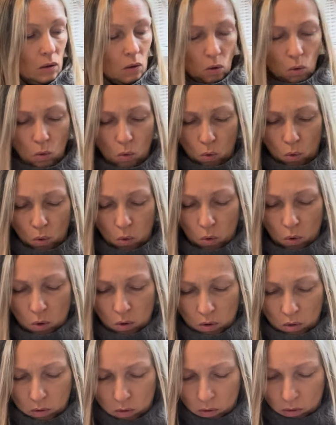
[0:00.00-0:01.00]
or,
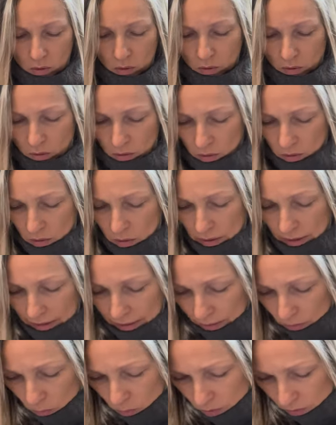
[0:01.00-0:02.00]

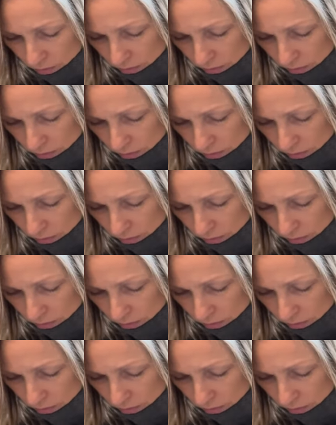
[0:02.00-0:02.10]
ow,